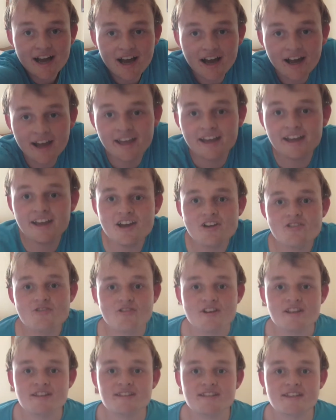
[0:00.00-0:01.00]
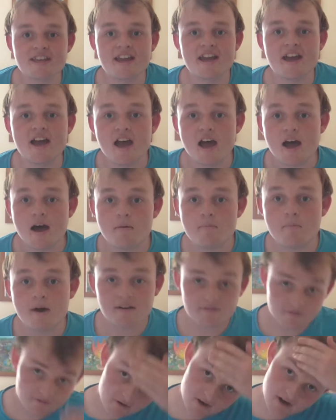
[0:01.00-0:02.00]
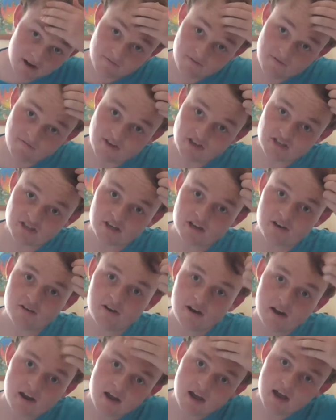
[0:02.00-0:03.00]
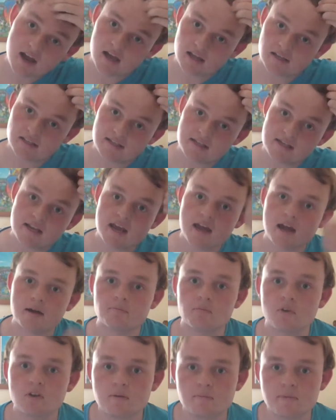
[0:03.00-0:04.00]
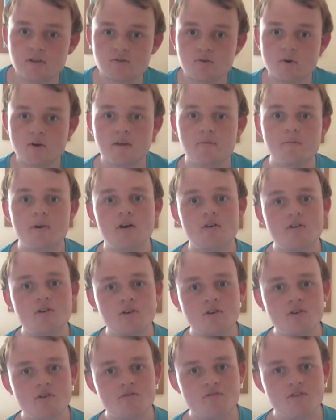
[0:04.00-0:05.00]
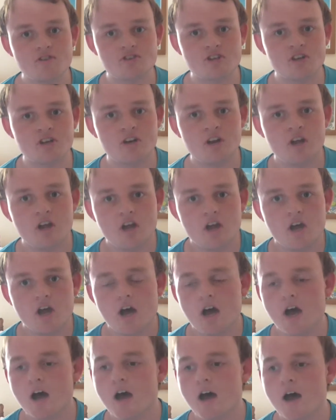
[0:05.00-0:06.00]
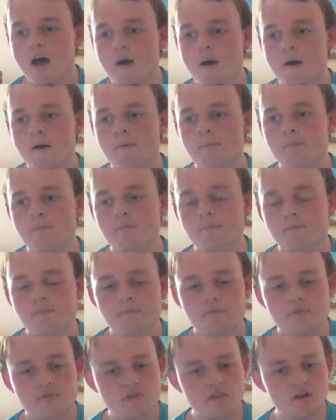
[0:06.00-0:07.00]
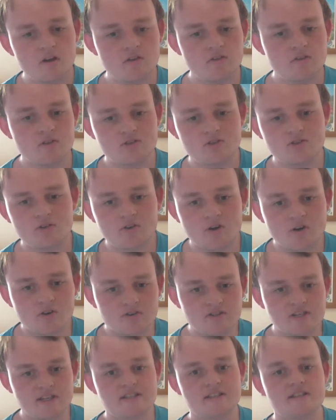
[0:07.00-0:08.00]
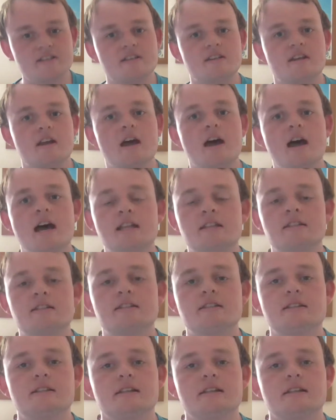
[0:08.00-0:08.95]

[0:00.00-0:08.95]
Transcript: Hi here, Finn's here. I'm back for another video, and today I'm going to be talking about Eurovision, the song contest, and